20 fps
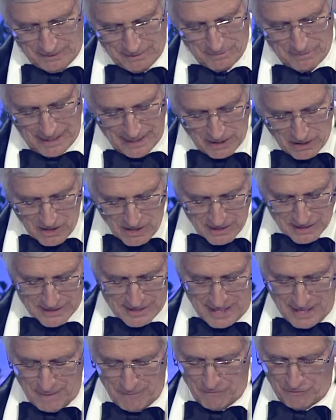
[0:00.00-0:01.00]
my
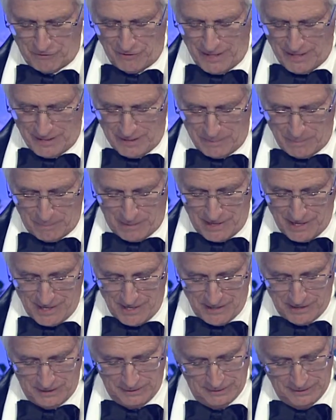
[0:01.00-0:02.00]
longtime friend and
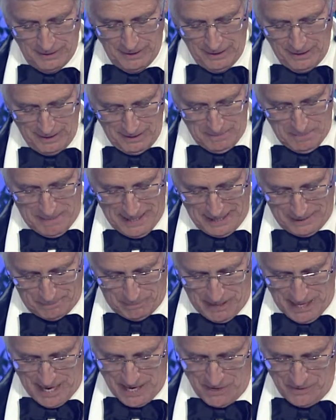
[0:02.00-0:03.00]
partner, Mike
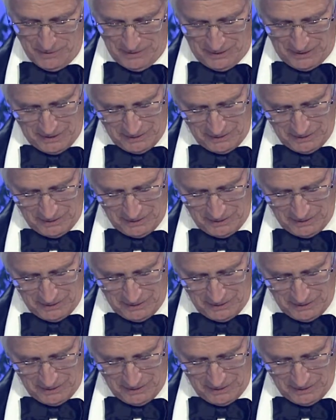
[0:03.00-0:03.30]
Brown.